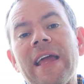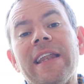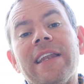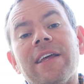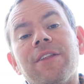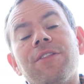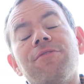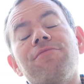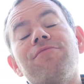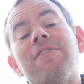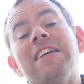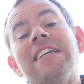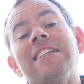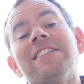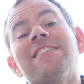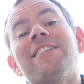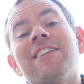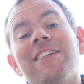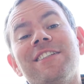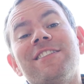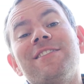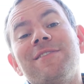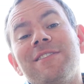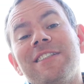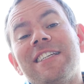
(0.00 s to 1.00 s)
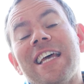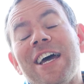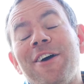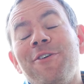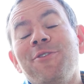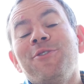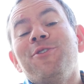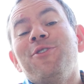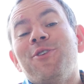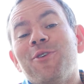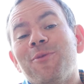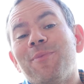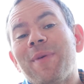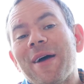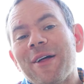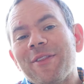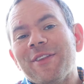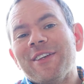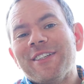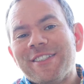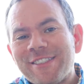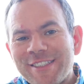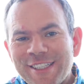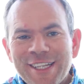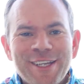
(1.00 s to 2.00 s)
Now, the reason I tell you about
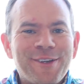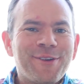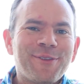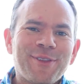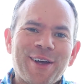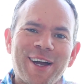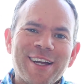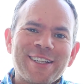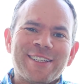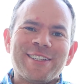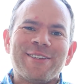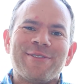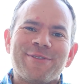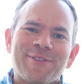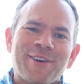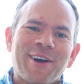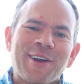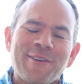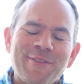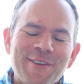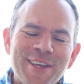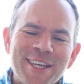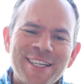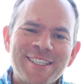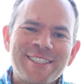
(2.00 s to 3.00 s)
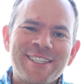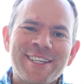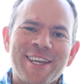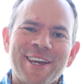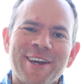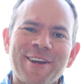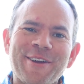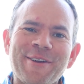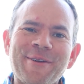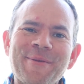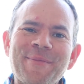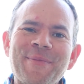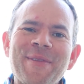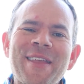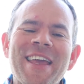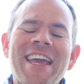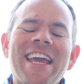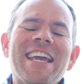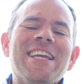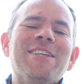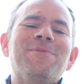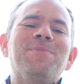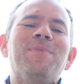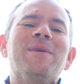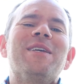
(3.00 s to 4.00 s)
this deal that I did 5 years ago
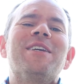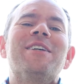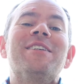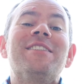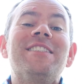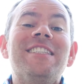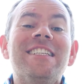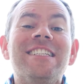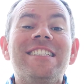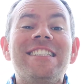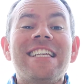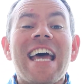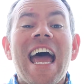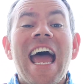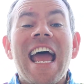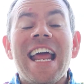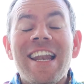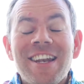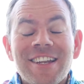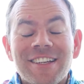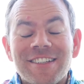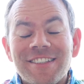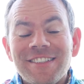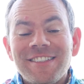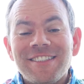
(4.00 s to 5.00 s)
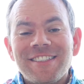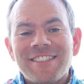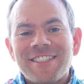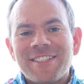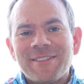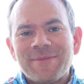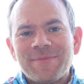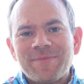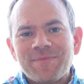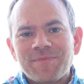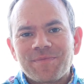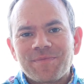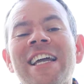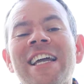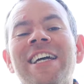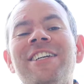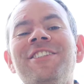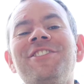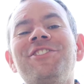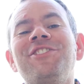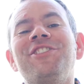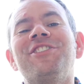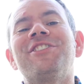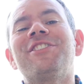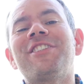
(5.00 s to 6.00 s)
is because the tenant
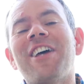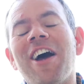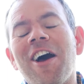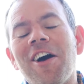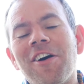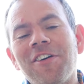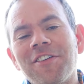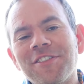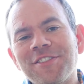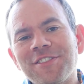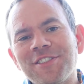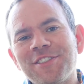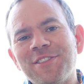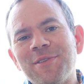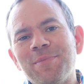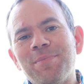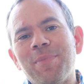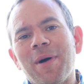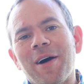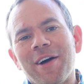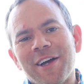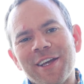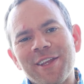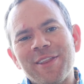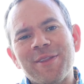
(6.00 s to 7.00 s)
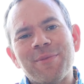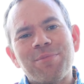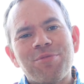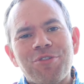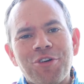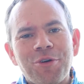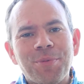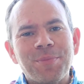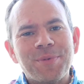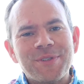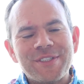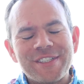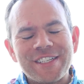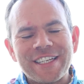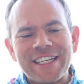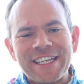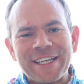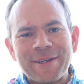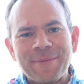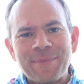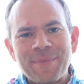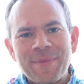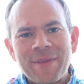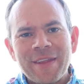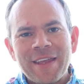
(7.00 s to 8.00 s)
has just asked to buy the
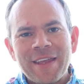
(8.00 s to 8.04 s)
property.